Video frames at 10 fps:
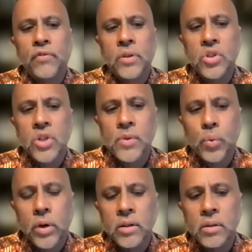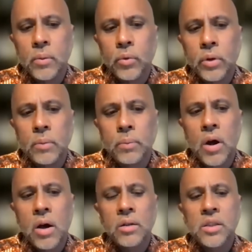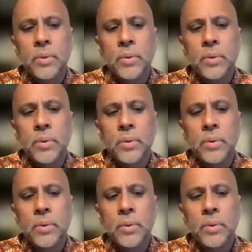first jobs were in, the, were in the Bronx,